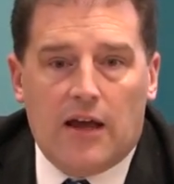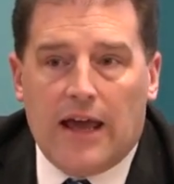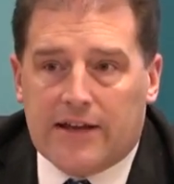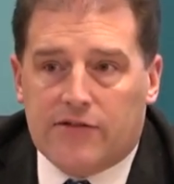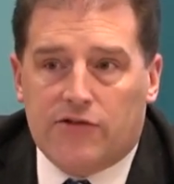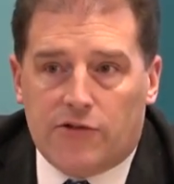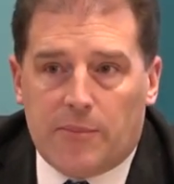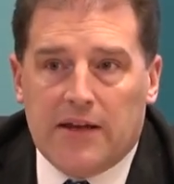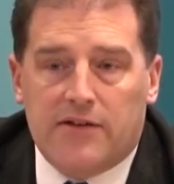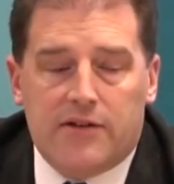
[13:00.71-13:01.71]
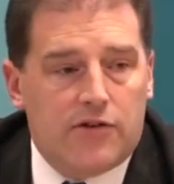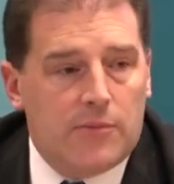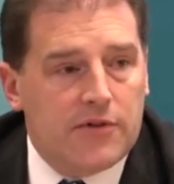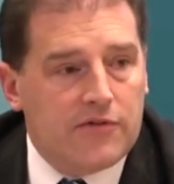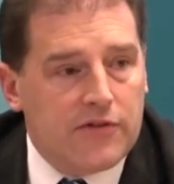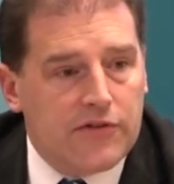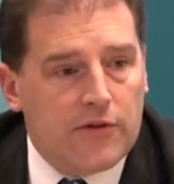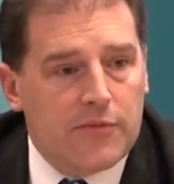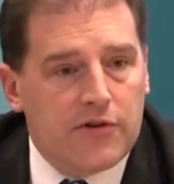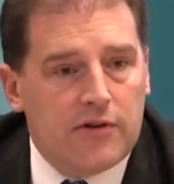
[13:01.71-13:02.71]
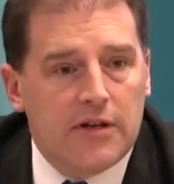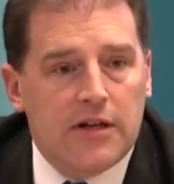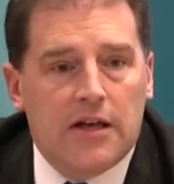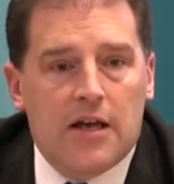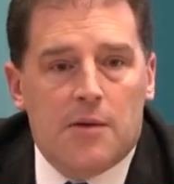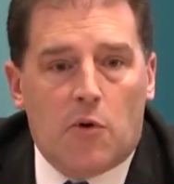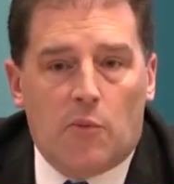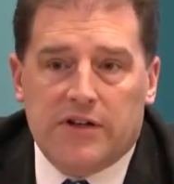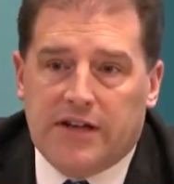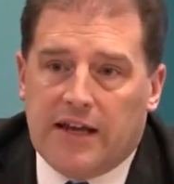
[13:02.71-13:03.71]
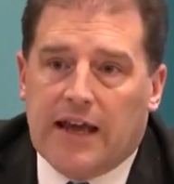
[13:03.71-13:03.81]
extra spent in terms of consumption. When we take